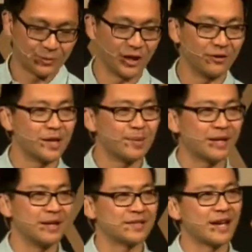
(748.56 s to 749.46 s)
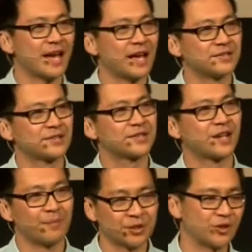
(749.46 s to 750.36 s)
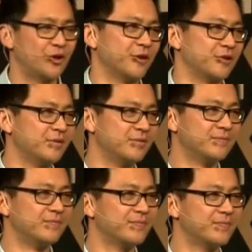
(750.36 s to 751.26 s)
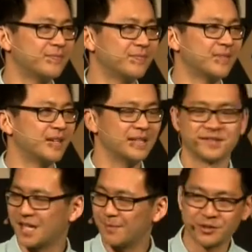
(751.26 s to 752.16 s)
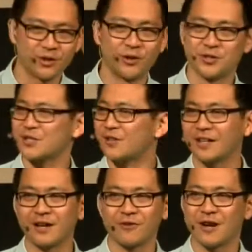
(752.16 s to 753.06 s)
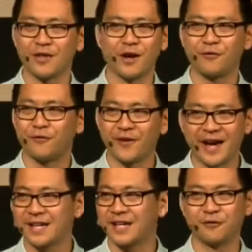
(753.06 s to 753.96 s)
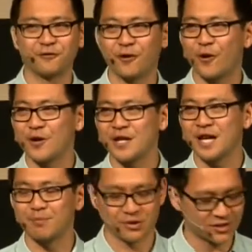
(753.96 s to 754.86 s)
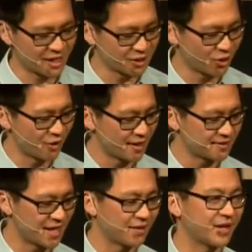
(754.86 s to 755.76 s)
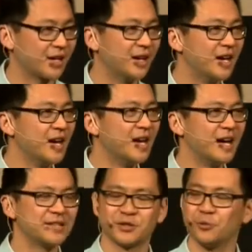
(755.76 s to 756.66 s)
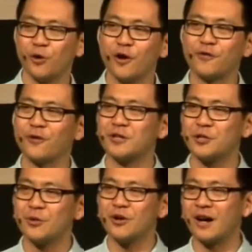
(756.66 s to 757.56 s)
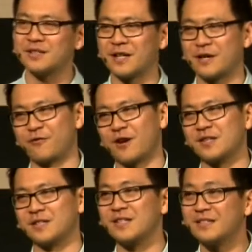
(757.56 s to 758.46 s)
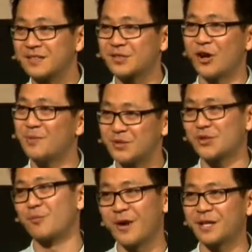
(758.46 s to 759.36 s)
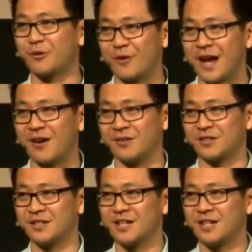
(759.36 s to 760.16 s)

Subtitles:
Well, Nebuchadnezzar has come and gone. He's come and gone, just like every other fake and phony and pretend God that's out there. And so the word for you and I today, friends, is it's time to stop running around